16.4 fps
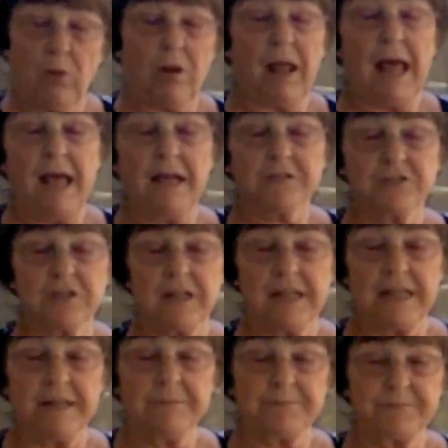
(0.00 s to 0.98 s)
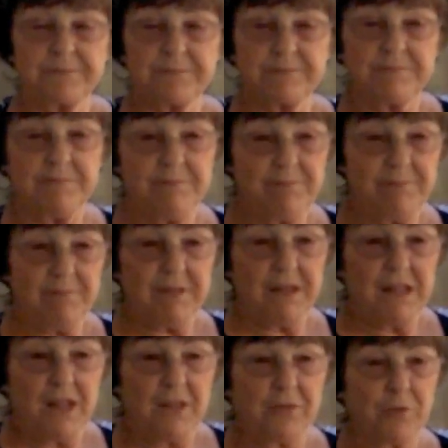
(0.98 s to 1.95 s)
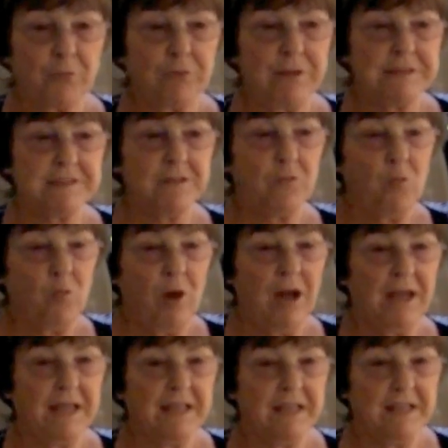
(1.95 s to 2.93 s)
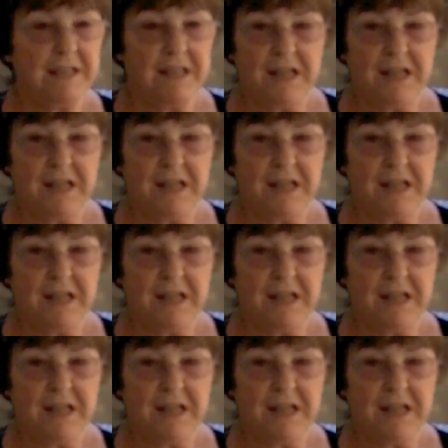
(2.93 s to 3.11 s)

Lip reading: actually, the reason why